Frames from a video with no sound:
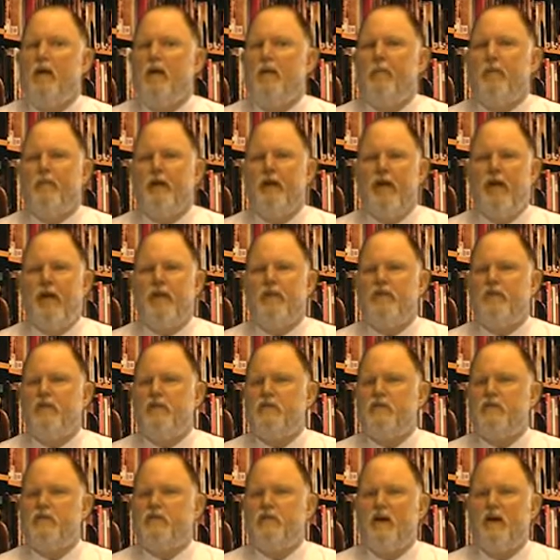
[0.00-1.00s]
Man,
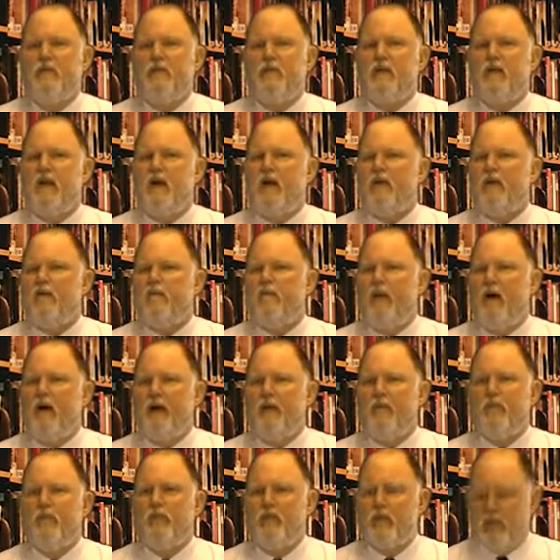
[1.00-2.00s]
this is coming down the
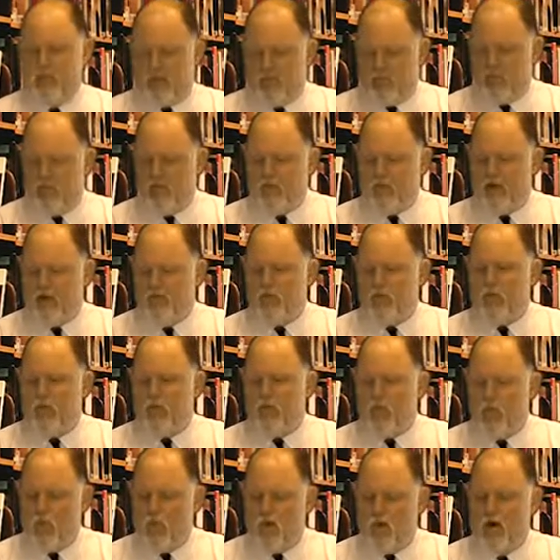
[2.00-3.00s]
pipe. We need to be ready
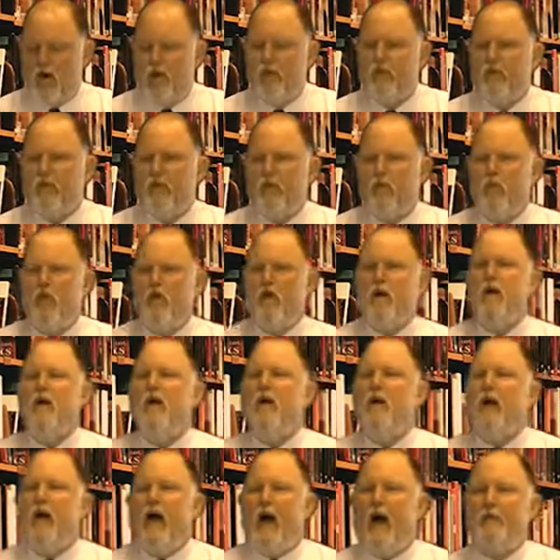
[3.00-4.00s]
for it.
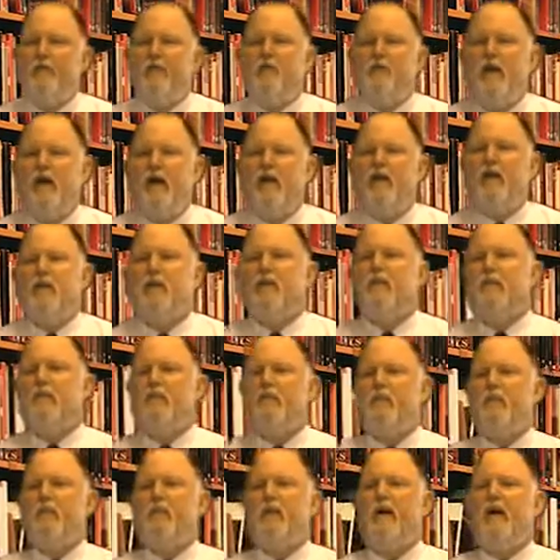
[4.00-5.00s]
I'm trying to
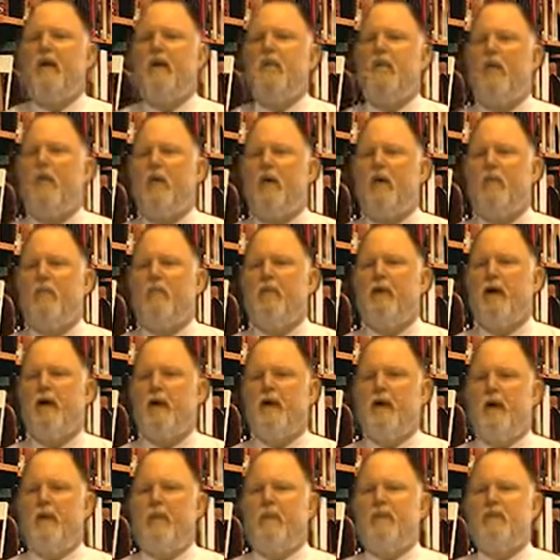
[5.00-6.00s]
anticipate what my
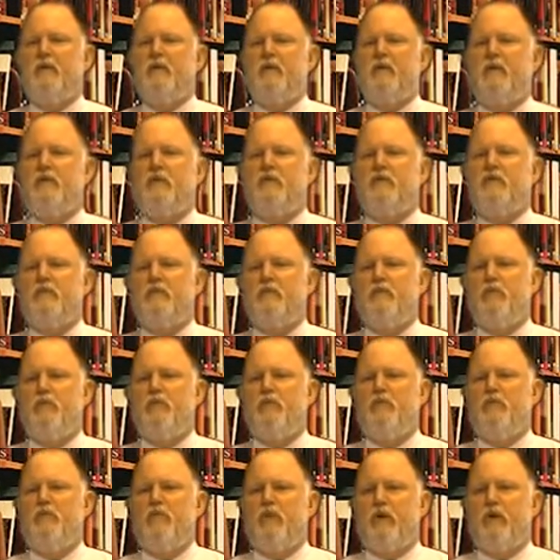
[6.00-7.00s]
competition's
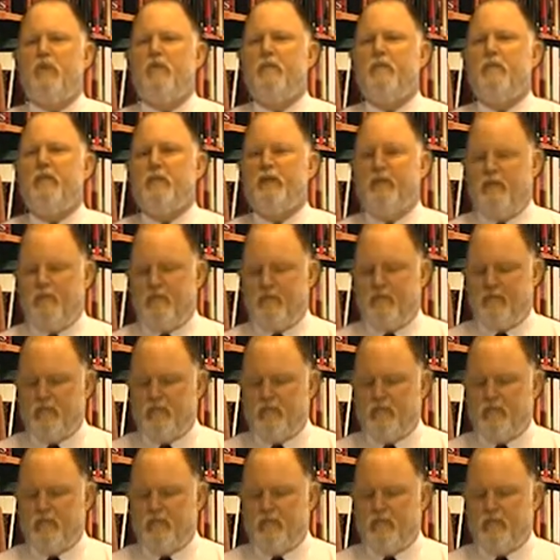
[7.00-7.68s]
move is going to be.